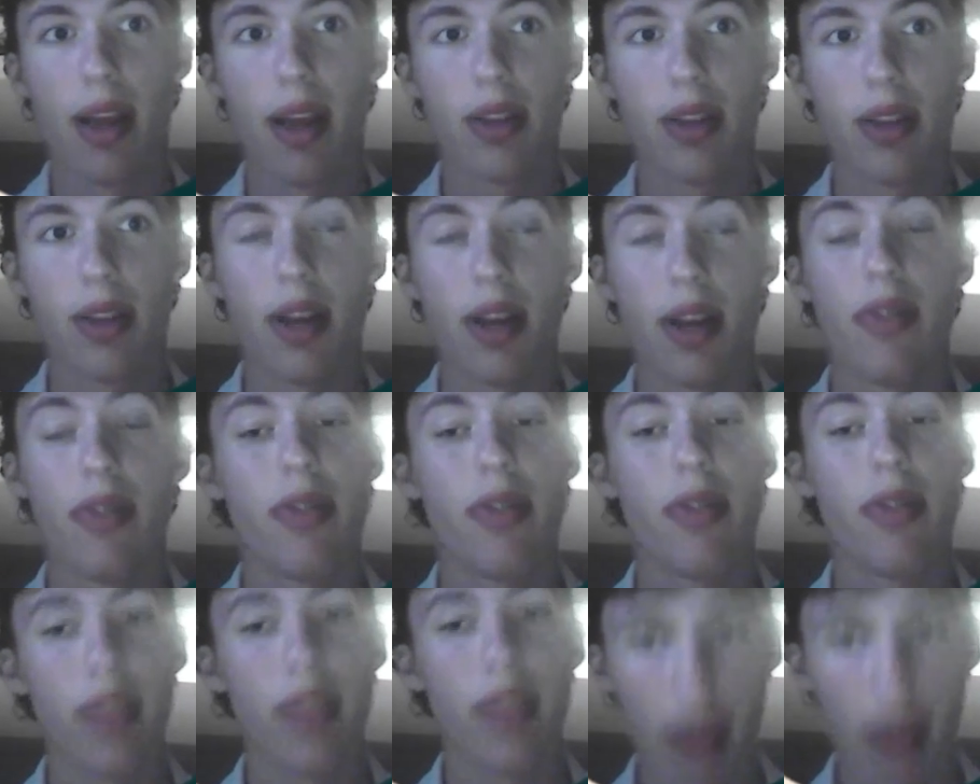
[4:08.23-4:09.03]

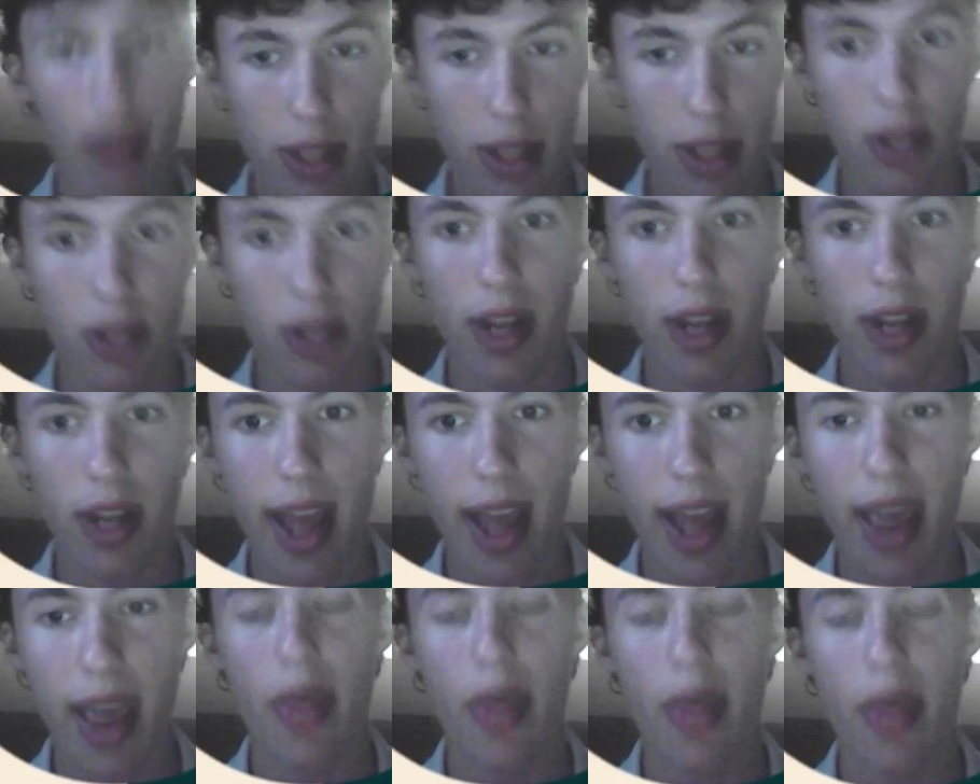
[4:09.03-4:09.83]
That's during the
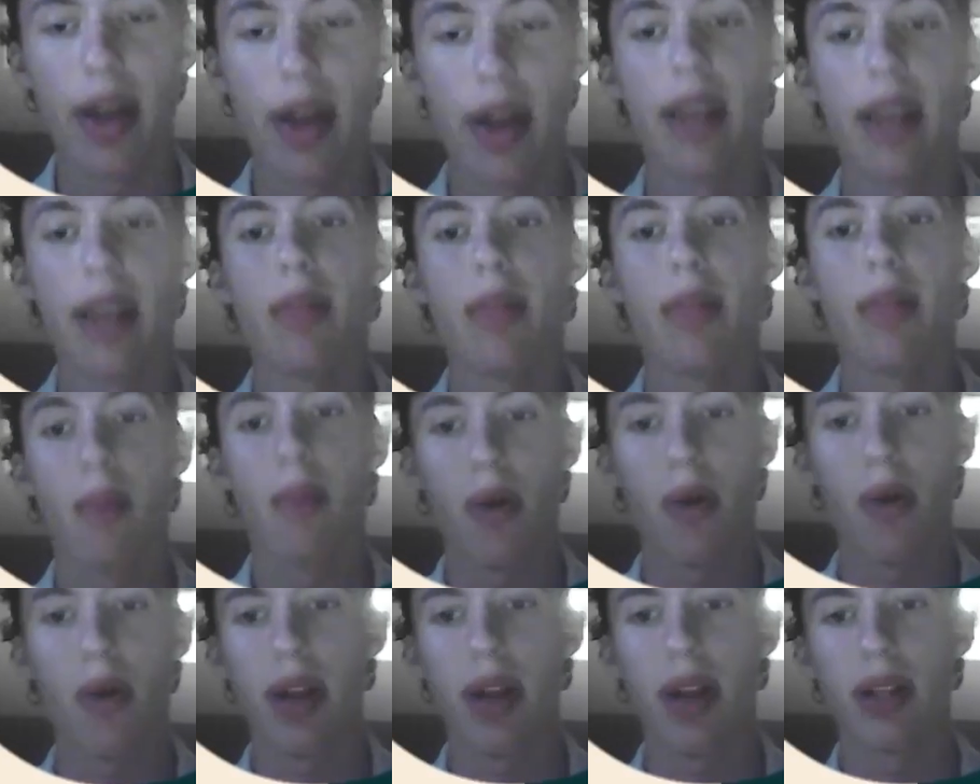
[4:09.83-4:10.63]
night, and then in the
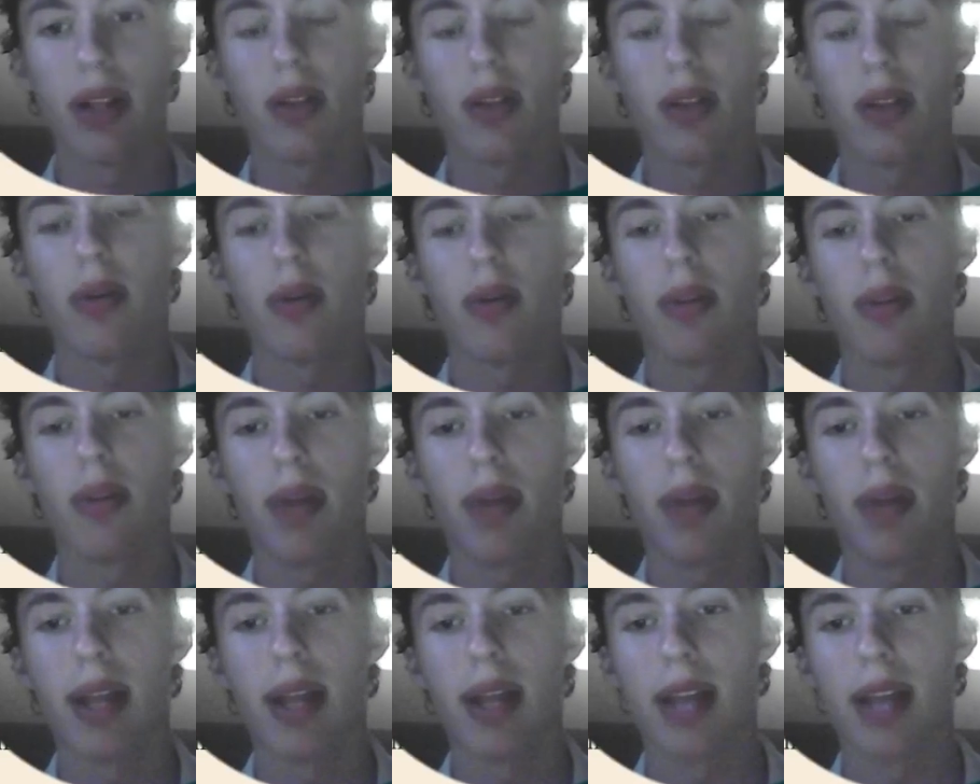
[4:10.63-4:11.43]
mornings or when the
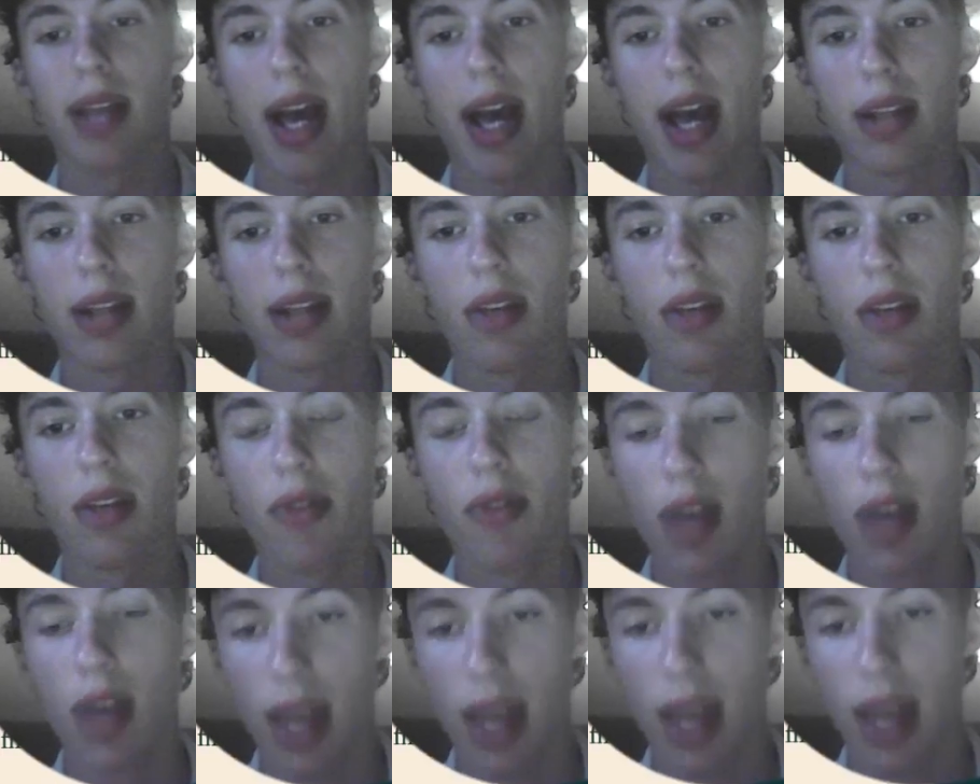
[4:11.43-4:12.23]
plant's active,
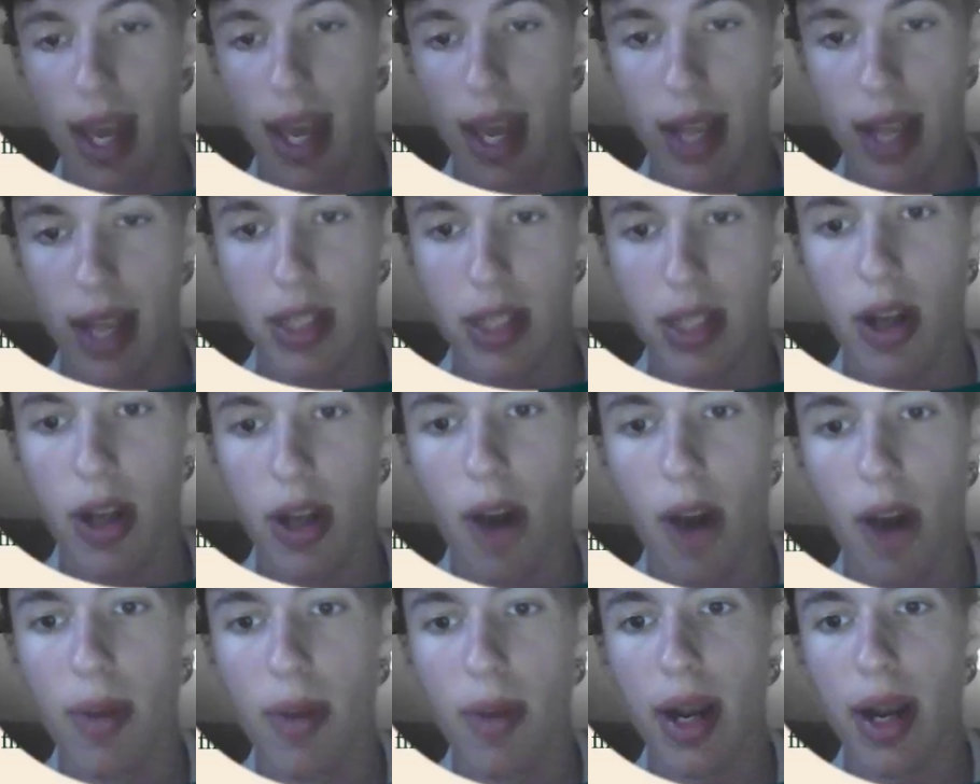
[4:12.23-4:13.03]
it's
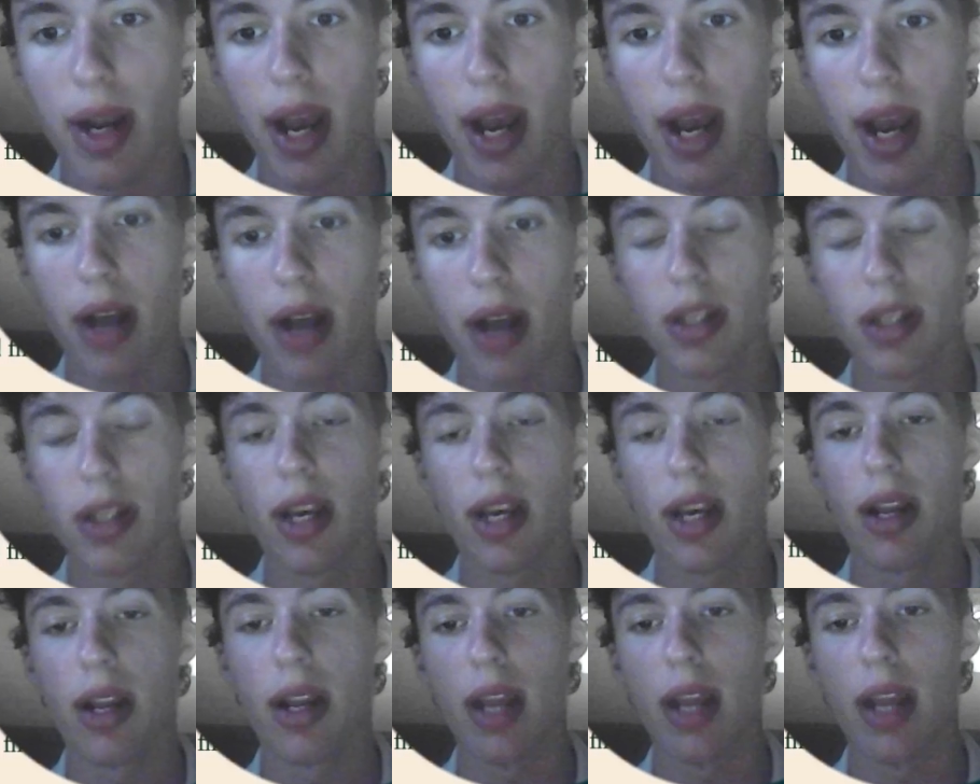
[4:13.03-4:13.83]
carbon
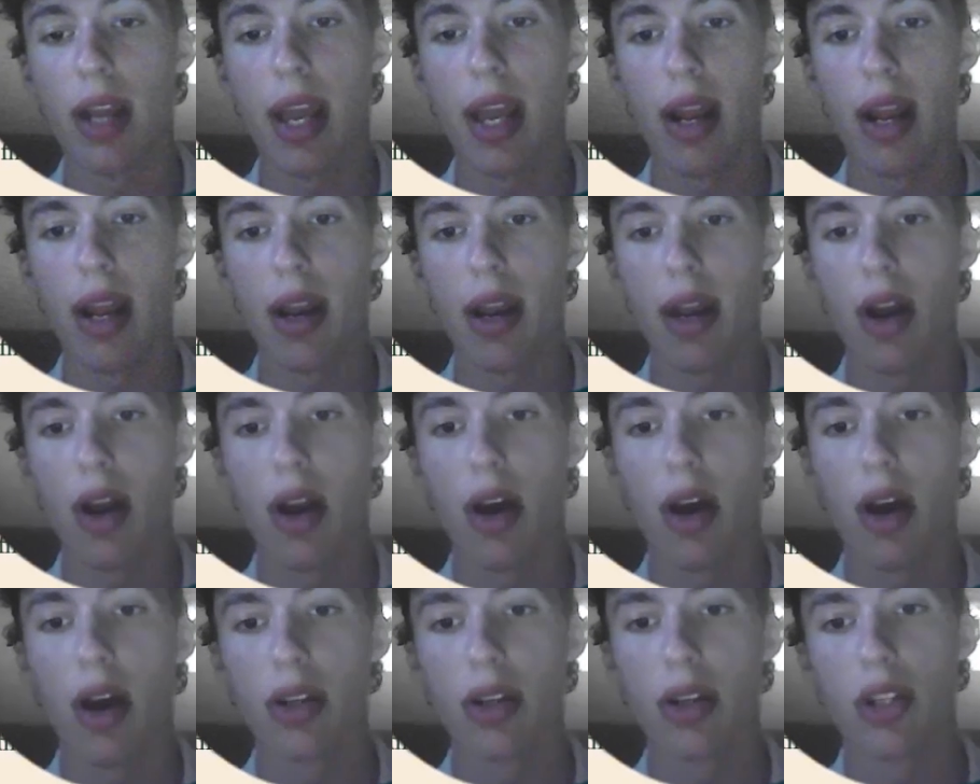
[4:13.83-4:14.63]
dioxide in,
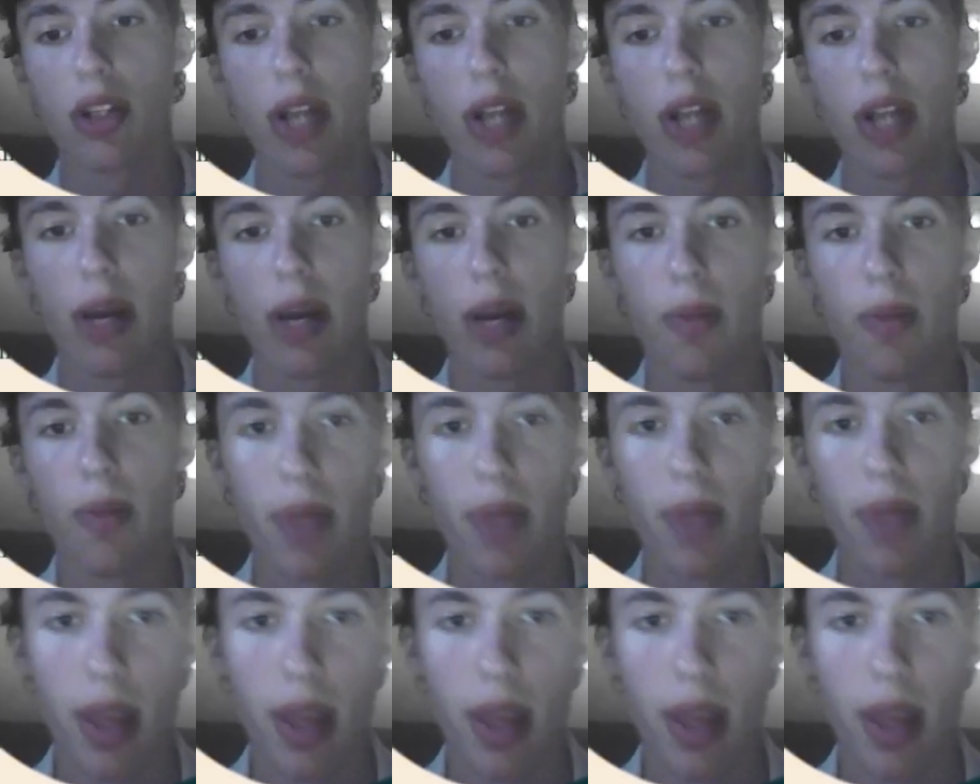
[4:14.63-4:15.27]
oxygen out.